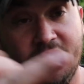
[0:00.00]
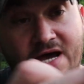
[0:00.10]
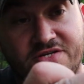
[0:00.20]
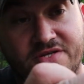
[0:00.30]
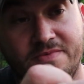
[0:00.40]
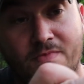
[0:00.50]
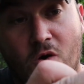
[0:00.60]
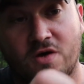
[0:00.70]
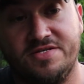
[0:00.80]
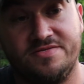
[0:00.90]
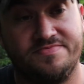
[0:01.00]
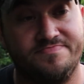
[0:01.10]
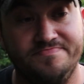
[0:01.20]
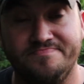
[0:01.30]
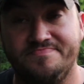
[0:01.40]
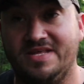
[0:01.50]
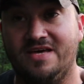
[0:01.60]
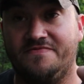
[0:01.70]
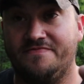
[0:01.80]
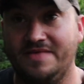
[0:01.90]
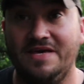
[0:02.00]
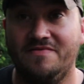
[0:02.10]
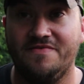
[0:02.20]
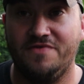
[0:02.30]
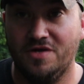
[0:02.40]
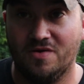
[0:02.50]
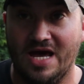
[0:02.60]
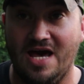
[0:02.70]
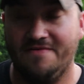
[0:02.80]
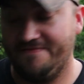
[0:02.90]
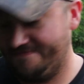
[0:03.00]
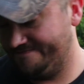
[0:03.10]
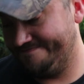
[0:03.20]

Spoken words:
It actually marks, even if you don't have